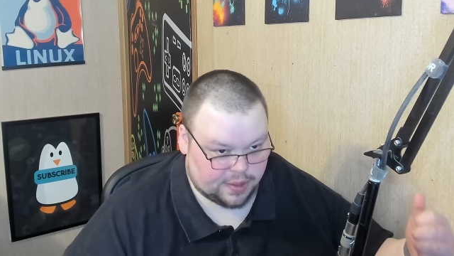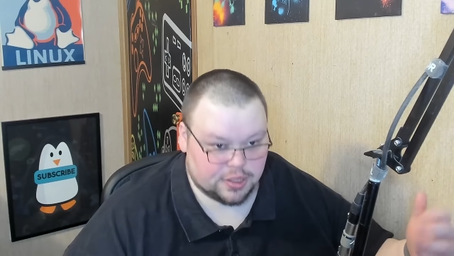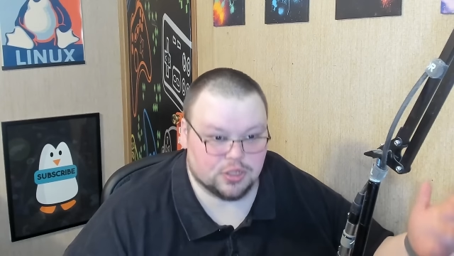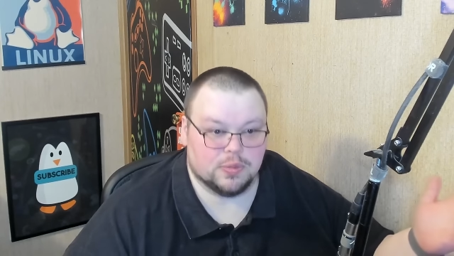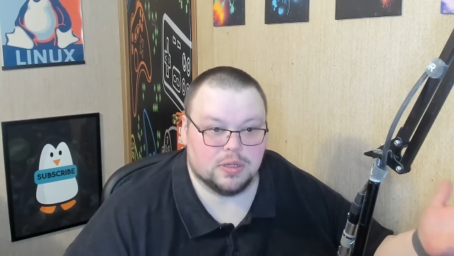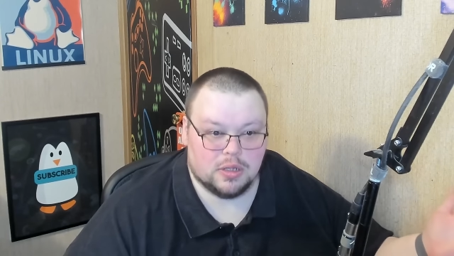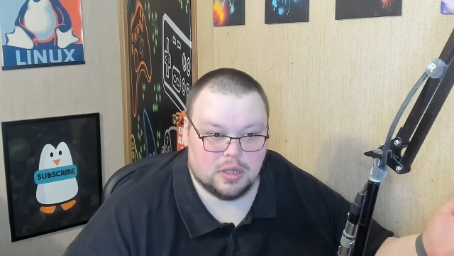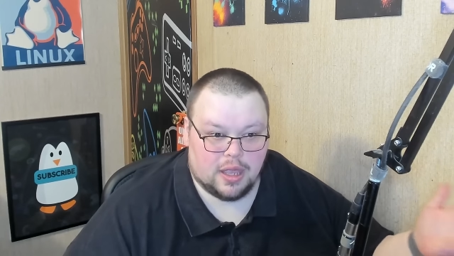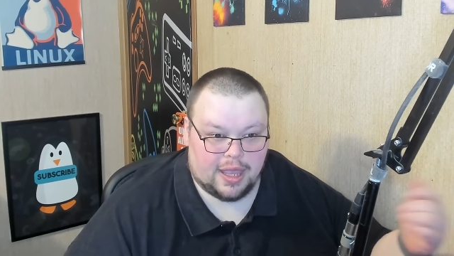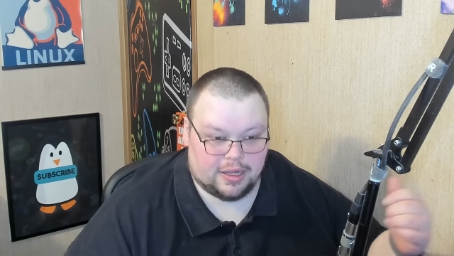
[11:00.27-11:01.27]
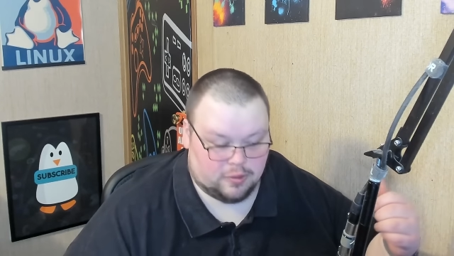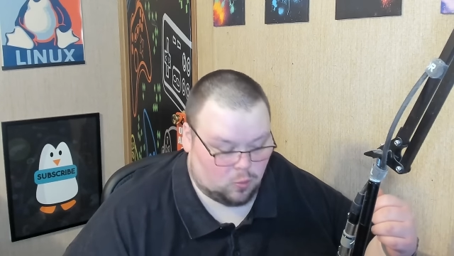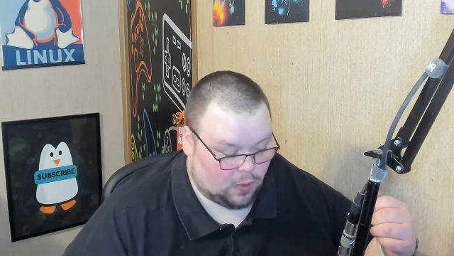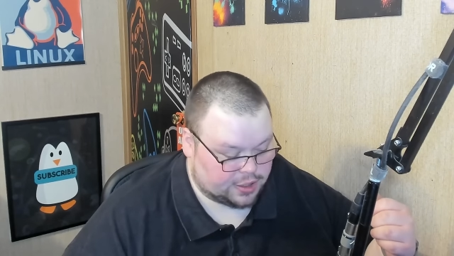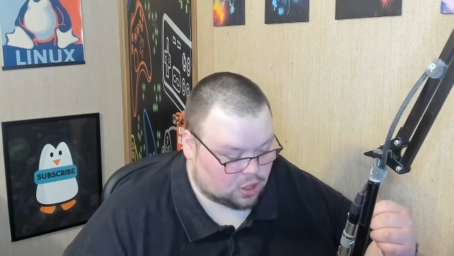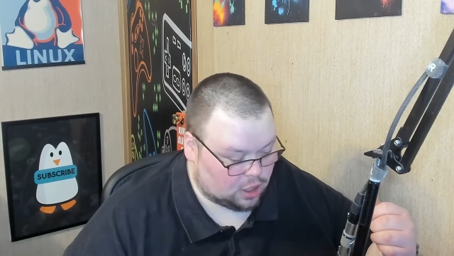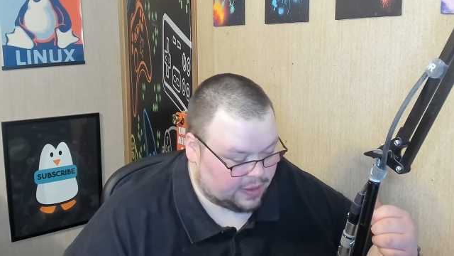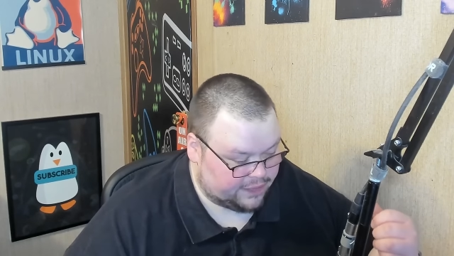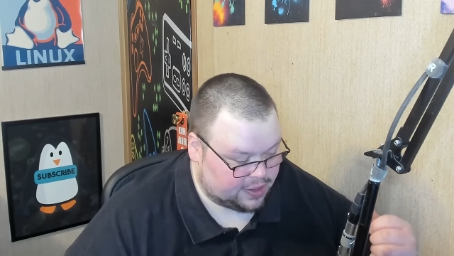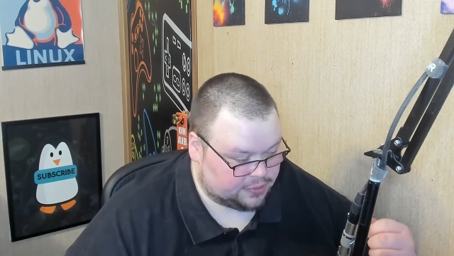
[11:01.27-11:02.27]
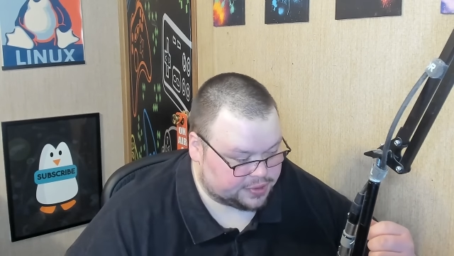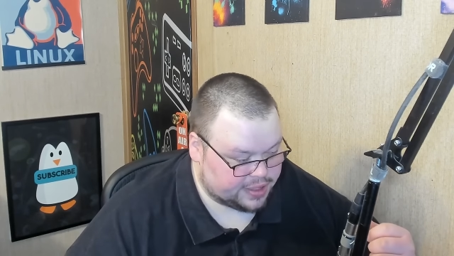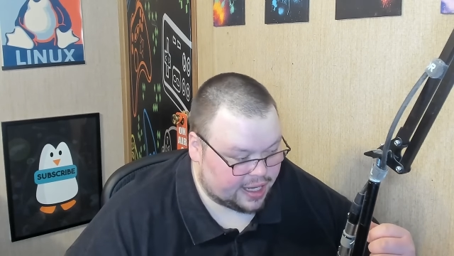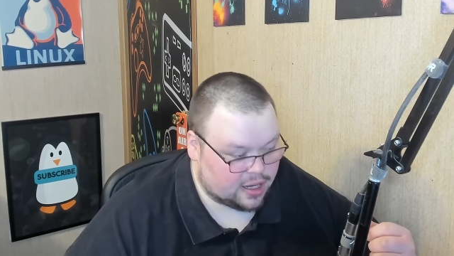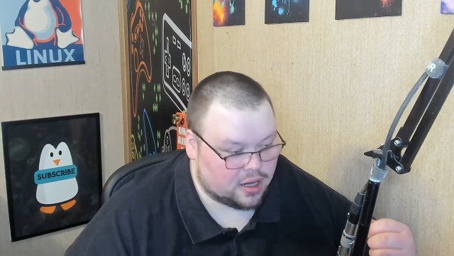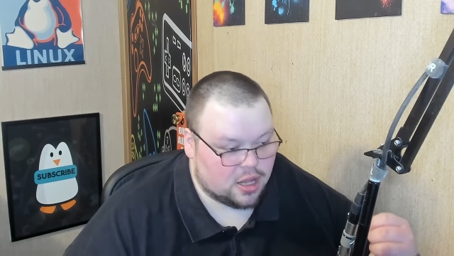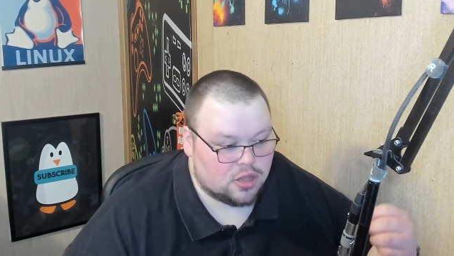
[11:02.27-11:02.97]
PeerTube and watch all my videos there.